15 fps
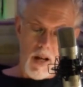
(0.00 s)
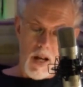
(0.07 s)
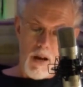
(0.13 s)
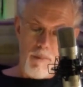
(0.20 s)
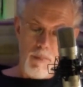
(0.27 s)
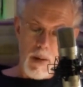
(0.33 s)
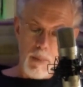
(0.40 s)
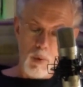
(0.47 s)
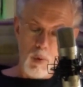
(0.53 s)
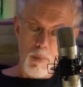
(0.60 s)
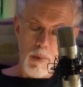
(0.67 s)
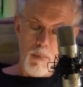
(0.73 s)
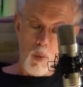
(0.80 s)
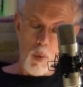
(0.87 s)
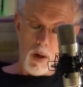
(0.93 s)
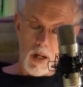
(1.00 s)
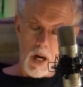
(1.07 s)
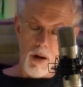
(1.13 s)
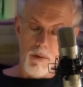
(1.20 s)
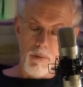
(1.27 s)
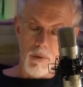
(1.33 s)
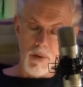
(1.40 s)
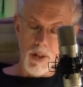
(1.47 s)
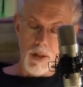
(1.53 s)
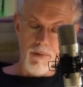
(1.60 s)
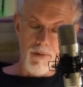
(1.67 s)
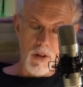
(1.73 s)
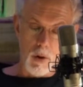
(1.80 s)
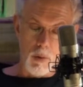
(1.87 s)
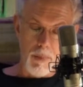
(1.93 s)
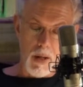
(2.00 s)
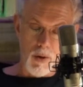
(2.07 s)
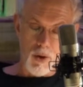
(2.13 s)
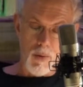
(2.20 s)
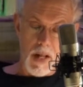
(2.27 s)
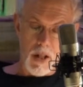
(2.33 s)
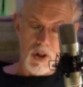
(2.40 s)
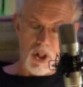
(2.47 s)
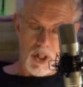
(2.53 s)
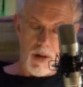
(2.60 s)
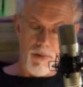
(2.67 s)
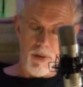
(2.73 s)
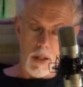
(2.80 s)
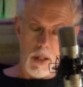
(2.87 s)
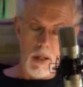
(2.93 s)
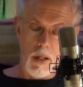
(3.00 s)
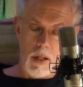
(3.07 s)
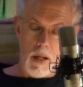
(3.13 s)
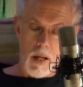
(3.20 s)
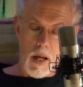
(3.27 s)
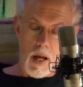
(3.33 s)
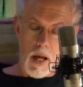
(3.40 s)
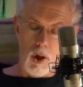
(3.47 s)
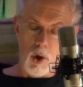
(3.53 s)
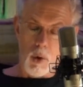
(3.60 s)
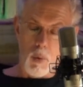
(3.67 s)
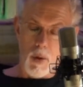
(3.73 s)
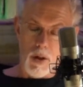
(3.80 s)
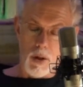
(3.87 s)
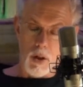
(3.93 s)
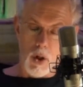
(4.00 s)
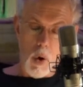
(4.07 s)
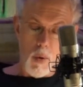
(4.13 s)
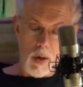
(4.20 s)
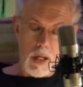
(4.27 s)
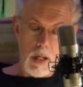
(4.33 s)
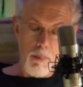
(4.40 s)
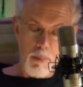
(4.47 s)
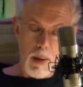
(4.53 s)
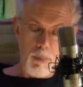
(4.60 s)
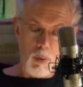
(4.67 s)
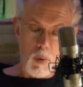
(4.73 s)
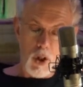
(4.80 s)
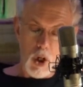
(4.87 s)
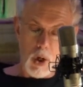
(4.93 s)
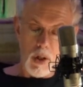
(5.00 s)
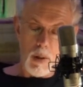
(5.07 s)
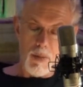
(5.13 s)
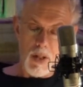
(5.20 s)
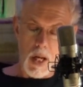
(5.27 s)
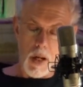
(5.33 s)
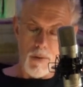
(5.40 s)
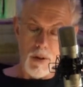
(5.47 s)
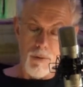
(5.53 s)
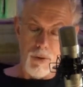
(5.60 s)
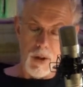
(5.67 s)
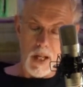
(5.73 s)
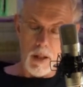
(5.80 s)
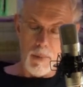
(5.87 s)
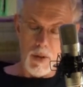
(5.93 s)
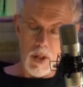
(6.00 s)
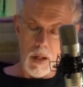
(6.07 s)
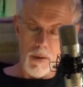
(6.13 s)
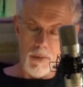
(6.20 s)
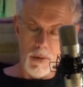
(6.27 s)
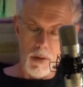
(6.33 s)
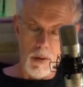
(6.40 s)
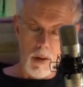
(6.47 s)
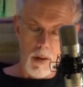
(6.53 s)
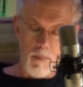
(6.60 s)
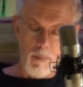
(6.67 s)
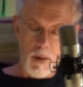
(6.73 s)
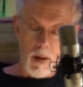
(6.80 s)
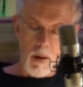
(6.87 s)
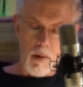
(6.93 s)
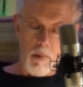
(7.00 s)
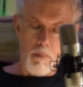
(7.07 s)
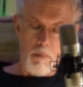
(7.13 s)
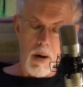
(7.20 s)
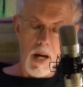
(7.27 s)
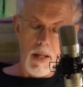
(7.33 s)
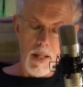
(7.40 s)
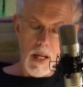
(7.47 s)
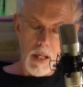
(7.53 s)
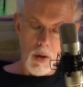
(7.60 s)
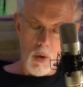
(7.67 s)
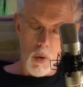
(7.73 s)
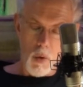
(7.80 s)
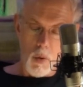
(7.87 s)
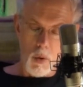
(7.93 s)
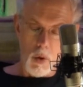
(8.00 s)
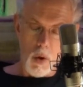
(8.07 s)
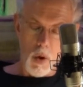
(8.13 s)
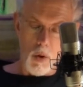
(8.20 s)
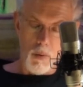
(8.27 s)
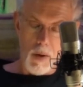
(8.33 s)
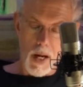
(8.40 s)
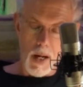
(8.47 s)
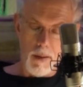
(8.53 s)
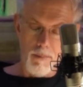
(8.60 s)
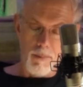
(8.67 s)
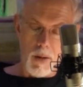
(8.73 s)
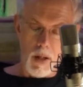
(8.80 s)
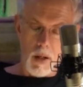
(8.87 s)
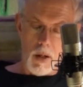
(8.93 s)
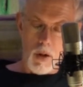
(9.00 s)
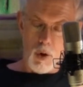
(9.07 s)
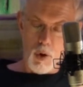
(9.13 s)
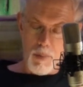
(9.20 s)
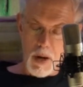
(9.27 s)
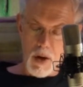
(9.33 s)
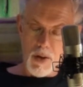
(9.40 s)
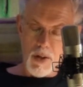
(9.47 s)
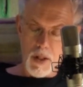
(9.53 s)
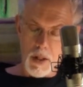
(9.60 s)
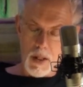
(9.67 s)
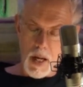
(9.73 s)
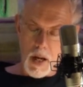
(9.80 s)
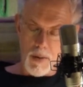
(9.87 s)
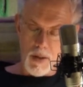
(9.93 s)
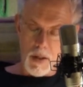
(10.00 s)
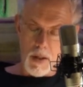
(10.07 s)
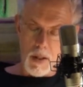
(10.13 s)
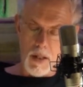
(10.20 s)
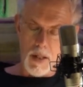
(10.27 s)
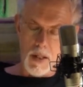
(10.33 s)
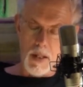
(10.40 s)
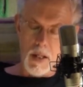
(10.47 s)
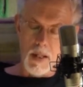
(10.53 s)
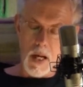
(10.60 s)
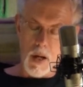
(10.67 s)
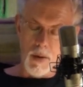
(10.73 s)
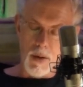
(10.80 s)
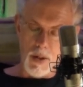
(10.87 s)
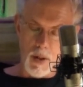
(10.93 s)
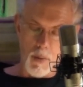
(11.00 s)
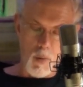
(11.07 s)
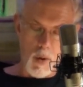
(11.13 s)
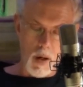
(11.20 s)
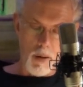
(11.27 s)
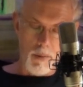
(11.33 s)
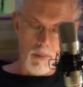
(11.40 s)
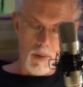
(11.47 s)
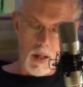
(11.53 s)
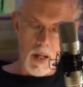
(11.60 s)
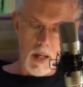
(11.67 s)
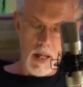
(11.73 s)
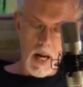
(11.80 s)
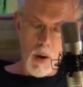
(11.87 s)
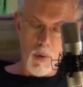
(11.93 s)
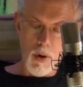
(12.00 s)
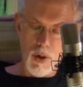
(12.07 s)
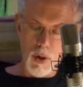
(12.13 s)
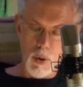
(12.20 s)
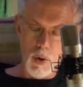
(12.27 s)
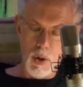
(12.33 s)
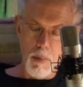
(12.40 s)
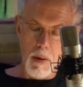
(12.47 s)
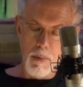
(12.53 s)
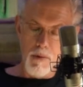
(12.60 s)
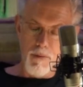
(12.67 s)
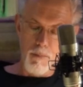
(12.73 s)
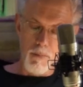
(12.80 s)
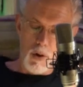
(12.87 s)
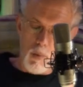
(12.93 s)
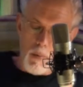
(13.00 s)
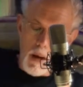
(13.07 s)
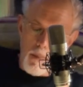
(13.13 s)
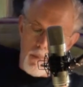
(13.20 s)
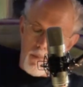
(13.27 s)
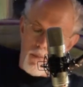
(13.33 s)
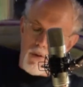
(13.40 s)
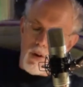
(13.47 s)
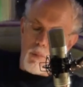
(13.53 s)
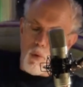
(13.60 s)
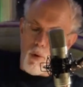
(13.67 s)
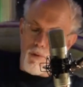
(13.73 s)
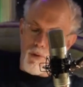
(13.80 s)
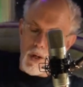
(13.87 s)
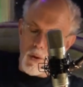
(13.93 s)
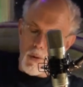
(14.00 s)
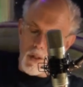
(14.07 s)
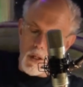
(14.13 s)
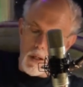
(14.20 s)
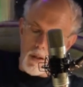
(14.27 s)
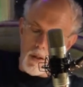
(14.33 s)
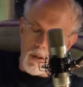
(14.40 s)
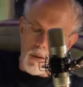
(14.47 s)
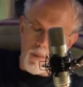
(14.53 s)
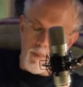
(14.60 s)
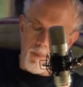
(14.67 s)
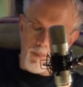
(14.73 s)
If people would be more careful, said Field Mouse rather stiffly, and look where they're going, people wouldn't hurt themselves and forget themselves. Mind that hold all, rat. You'd better sit down there somewhere. In an hour or two, you may feel more free to attend to you.